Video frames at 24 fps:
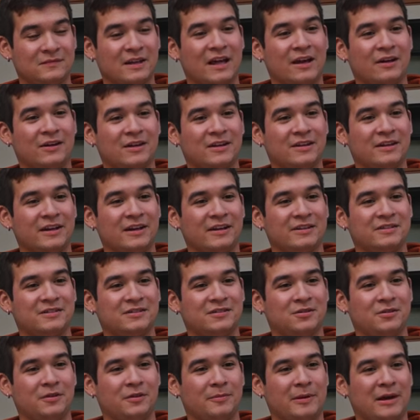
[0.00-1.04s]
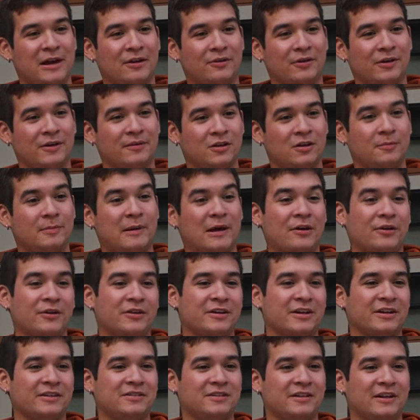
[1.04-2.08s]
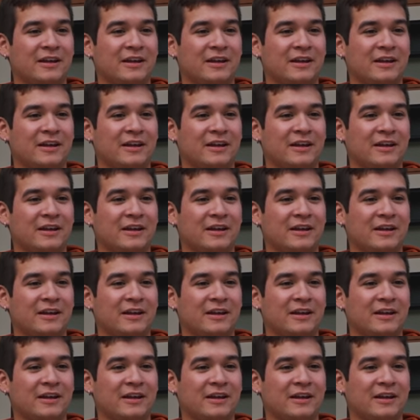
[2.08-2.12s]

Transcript: That connects to the battery. The battery connects to